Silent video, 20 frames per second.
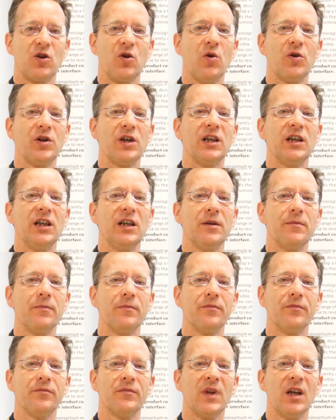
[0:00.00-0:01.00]
accordingly.
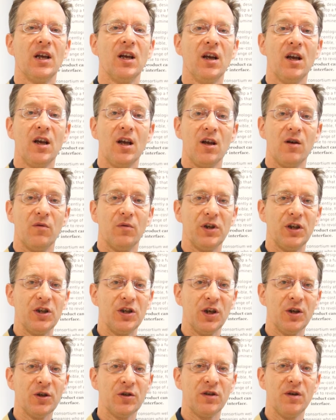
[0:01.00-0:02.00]
What is
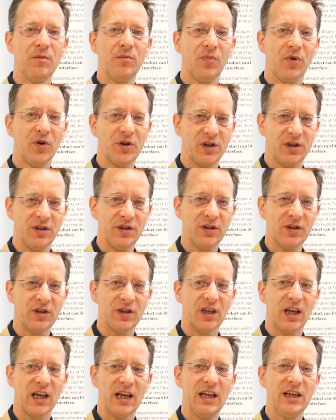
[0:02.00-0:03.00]
also important
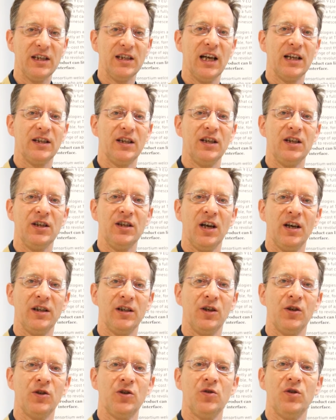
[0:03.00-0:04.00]
is that the
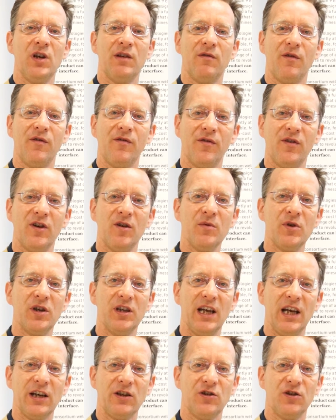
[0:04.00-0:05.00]
designer should have a firm
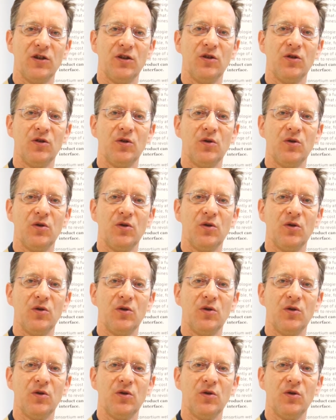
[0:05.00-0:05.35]
connection